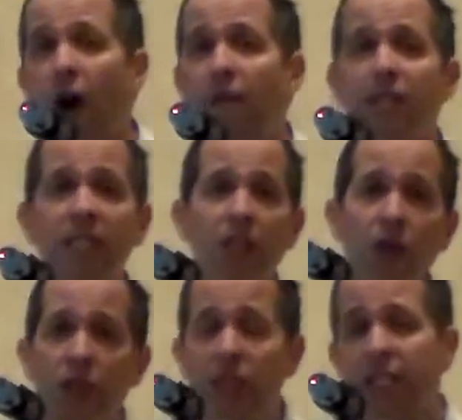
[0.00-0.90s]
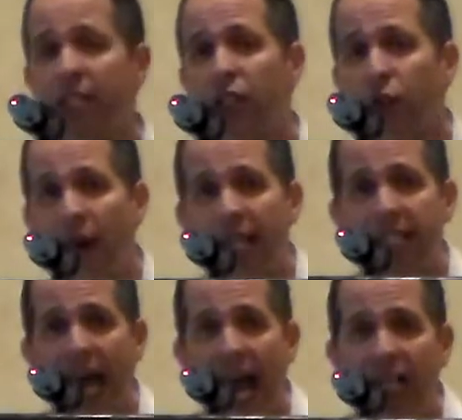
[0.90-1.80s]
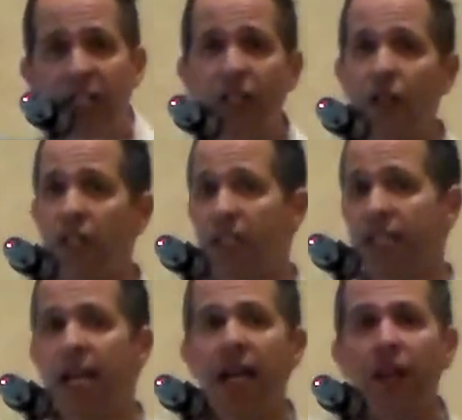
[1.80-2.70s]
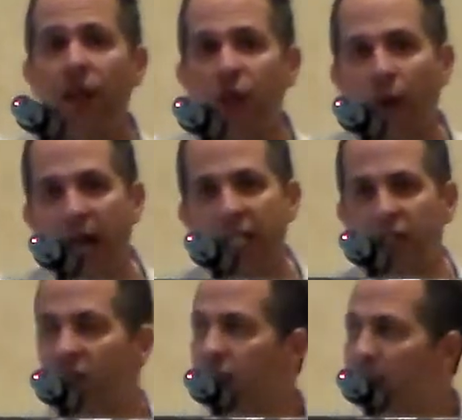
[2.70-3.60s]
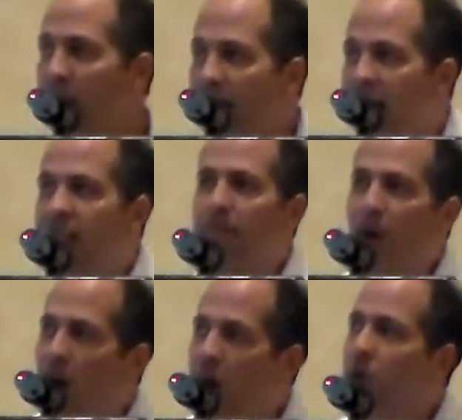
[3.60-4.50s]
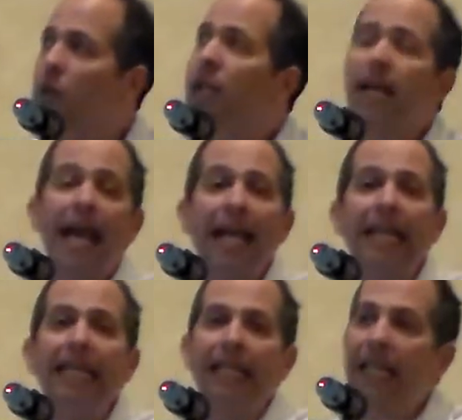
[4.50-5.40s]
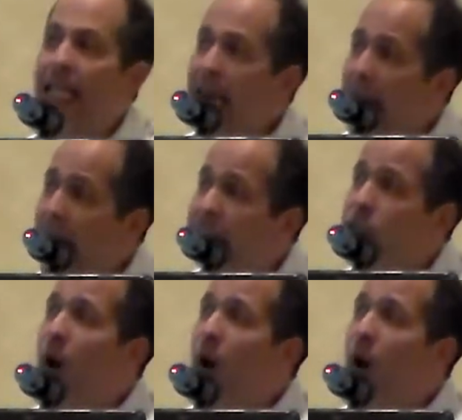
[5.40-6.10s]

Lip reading: he obviously couldn't see the transaction, couldn't see the transfers of the money, the bottle, anything like that.